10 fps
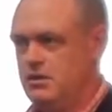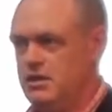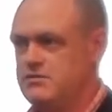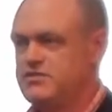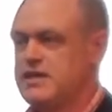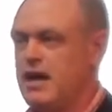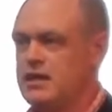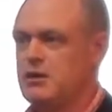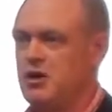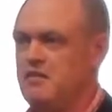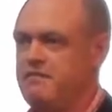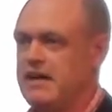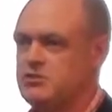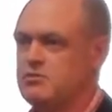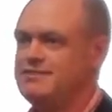It's scaling up by a
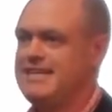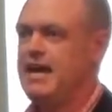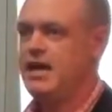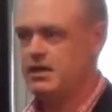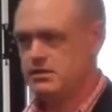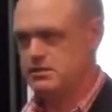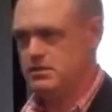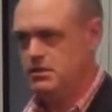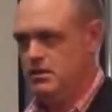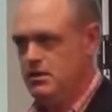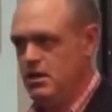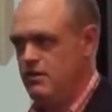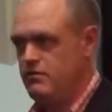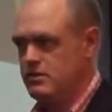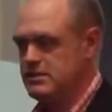factor of 10x
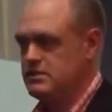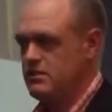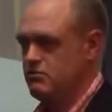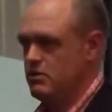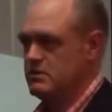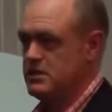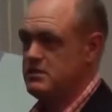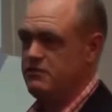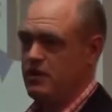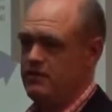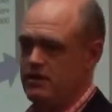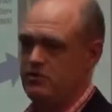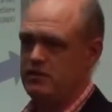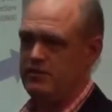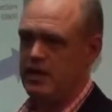over a 63 or
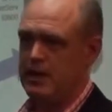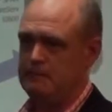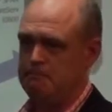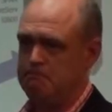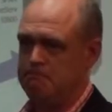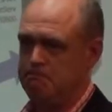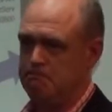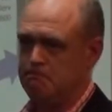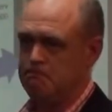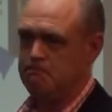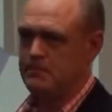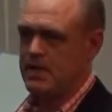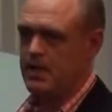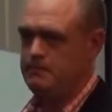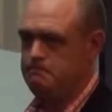6500 EVA.
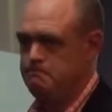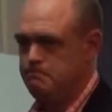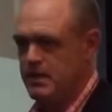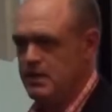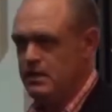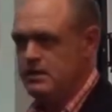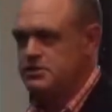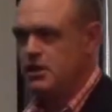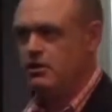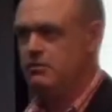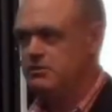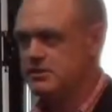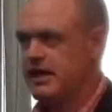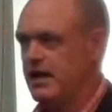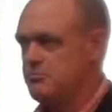Okay? So
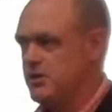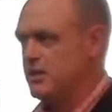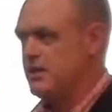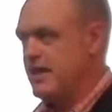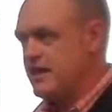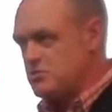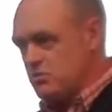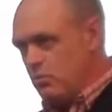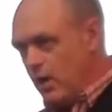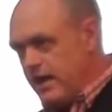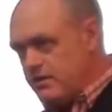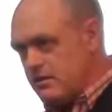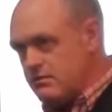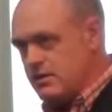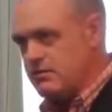scalability, the actual way
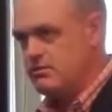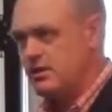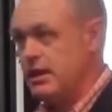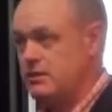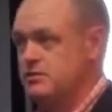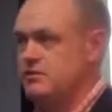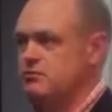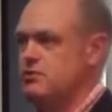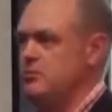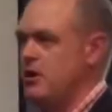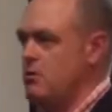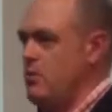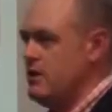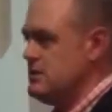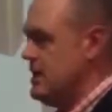the guts of a 3PAR are wired